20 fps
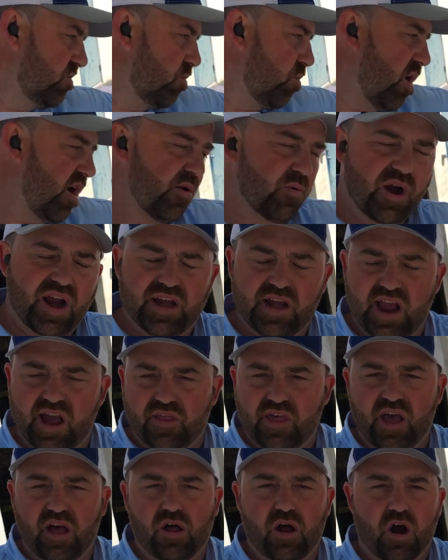where right
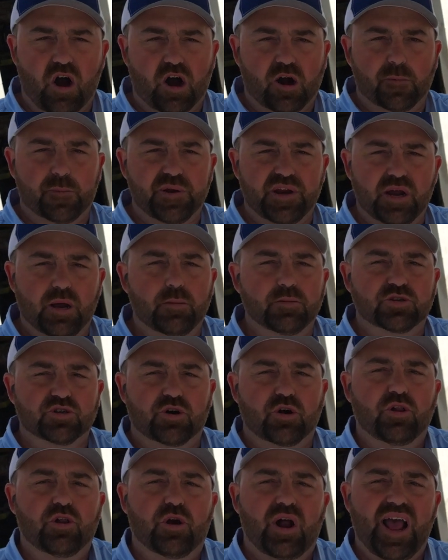now the RPMs
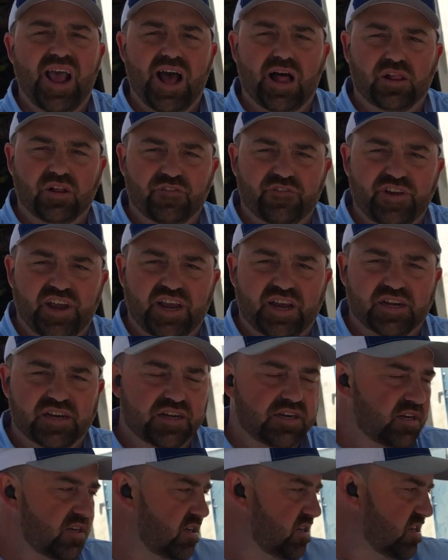are a little elevated.